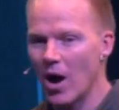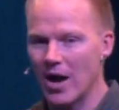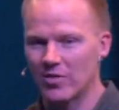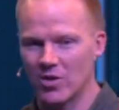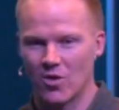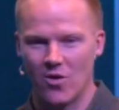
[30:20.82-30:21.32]

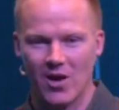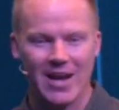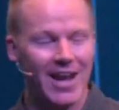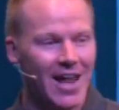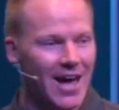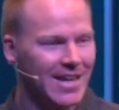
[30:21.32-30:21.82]
other God
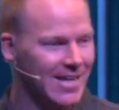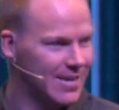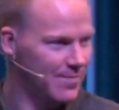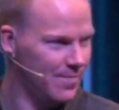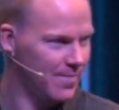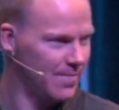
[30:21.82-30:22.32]
like
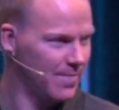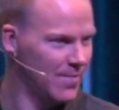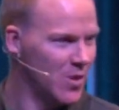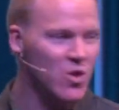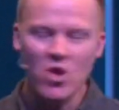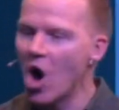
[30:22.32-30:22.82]
him.
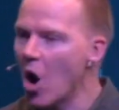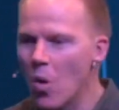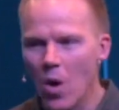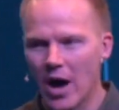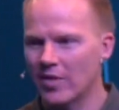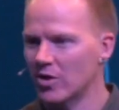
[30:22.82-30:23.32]
No
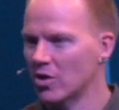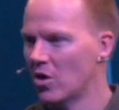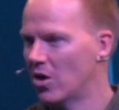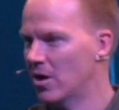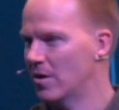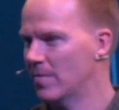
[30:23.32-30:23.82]
other
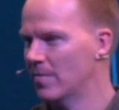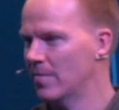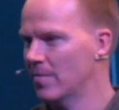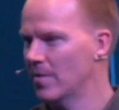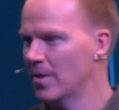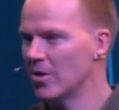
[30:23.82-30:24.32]
God.
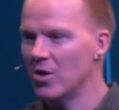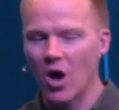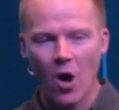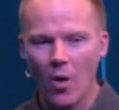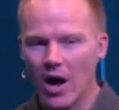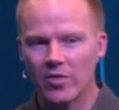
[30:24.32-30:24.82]

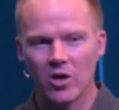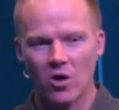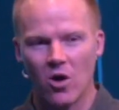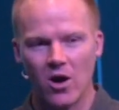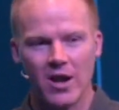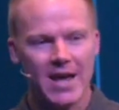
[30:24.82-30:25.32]
No other
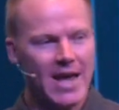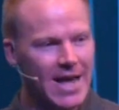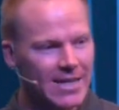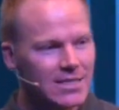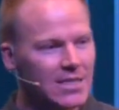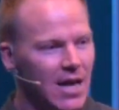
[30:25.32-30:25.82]
God
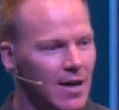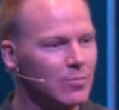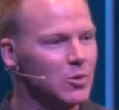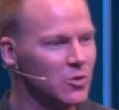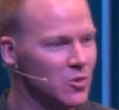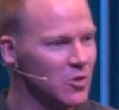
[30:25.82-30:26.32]
has come
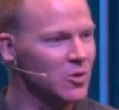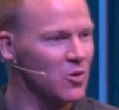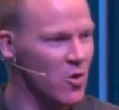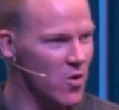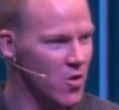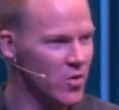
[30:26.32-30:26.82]
to this
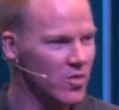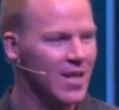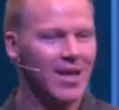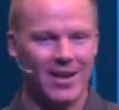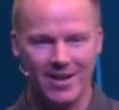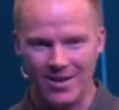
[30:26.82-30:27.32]
earth,
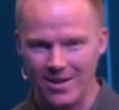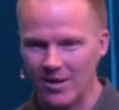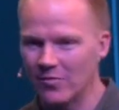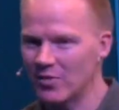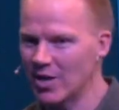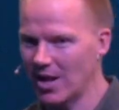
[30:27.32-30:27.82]

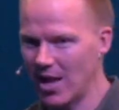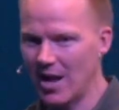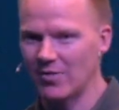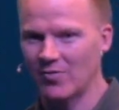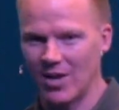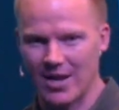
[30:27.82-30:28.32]
lived a
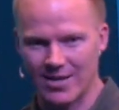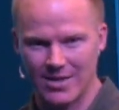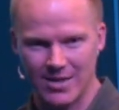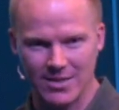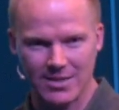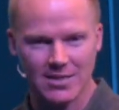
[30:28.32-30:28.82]
life like
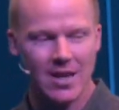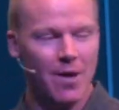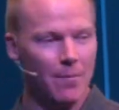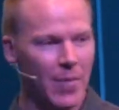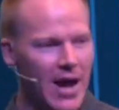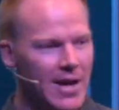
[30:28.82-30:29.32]
this,
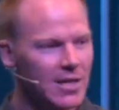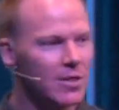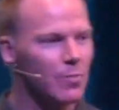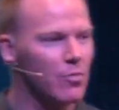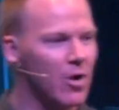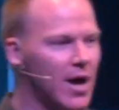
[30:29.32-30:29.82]
paid the
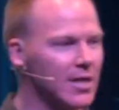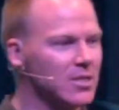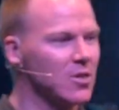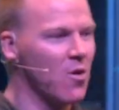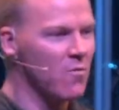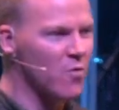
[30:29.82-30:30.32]

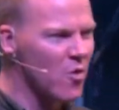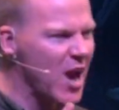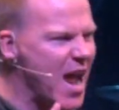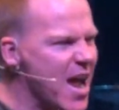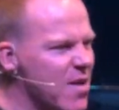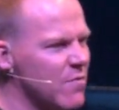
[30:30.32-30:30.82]
price for
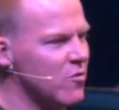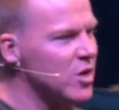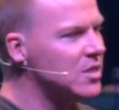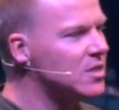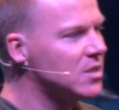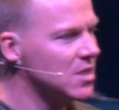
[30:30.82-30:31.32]

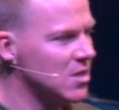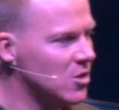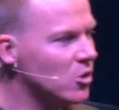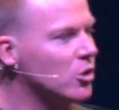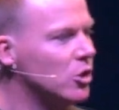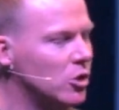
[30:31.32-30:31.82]
every
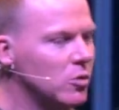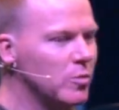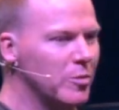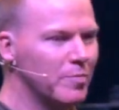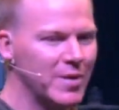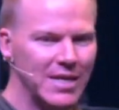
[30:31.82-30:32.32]
single
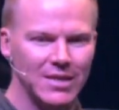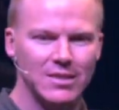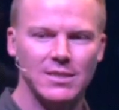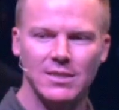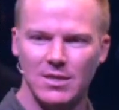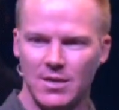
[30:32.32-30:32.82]
human being's
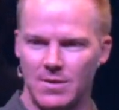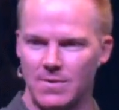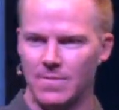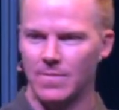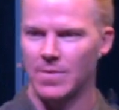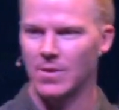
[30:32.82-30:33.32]
sin
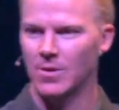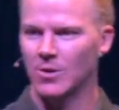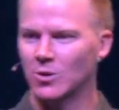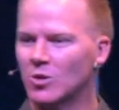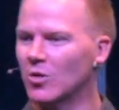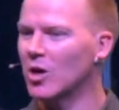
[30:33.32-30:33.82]

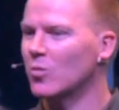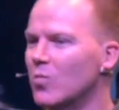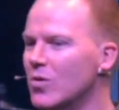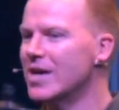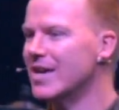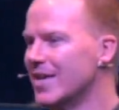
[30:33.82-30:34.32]
so that
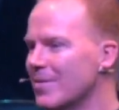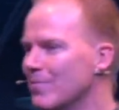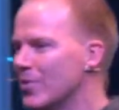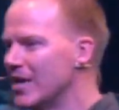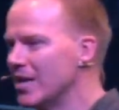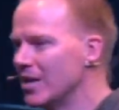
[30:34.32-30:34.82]
we can
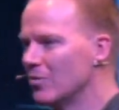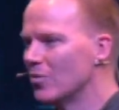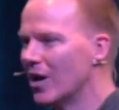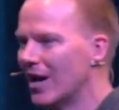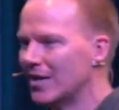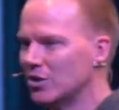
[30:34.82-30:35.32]
be in
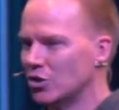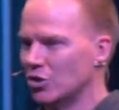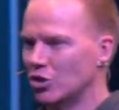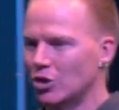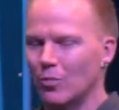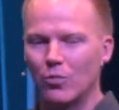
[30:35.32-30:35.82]

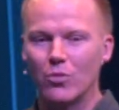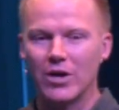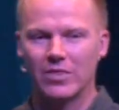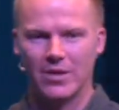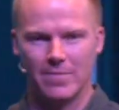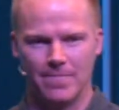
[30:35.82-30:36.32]
relationship
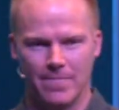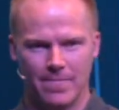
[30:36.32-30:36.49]
with him.